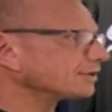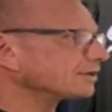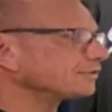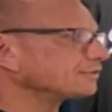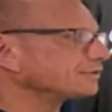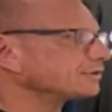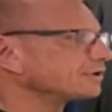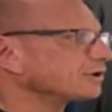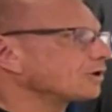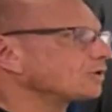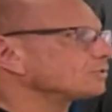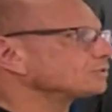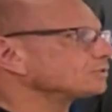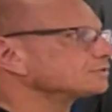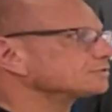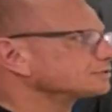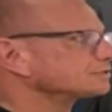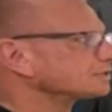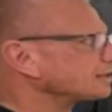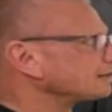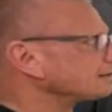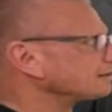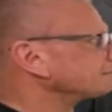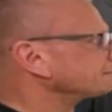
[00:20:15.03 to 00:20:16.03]
The old
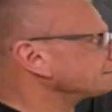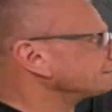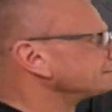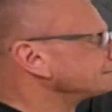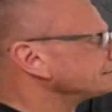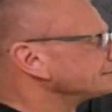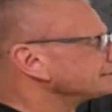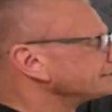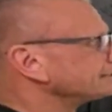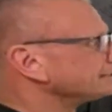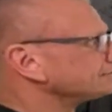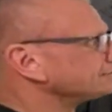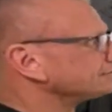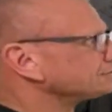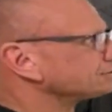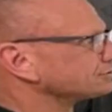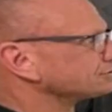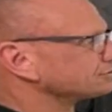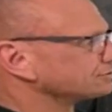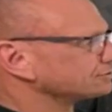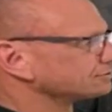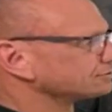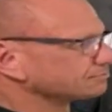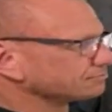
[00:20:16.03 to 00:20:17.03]
stuff is
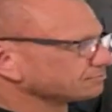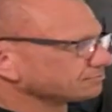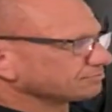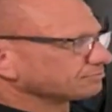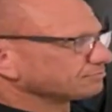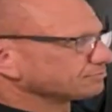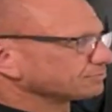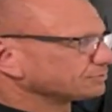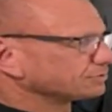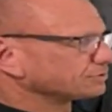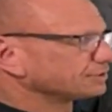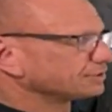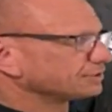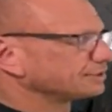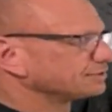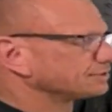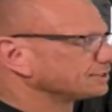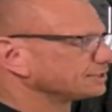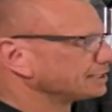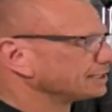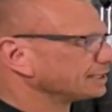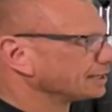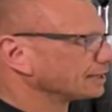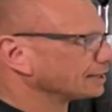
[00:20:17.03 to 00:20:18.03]
just this
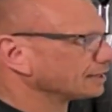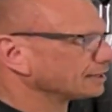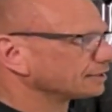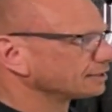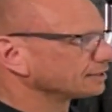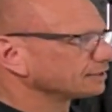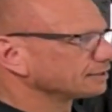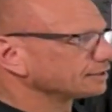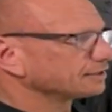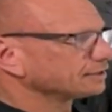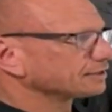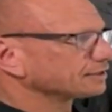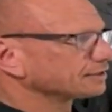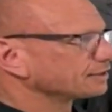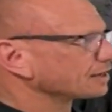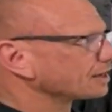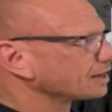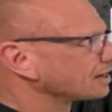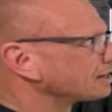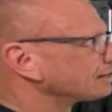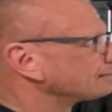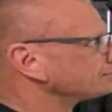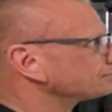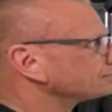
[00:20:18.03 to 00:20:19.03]
here.
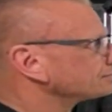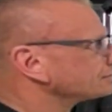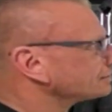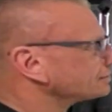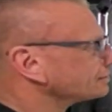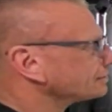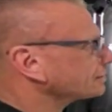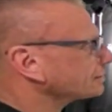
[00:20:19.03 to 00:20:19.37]
Carbs,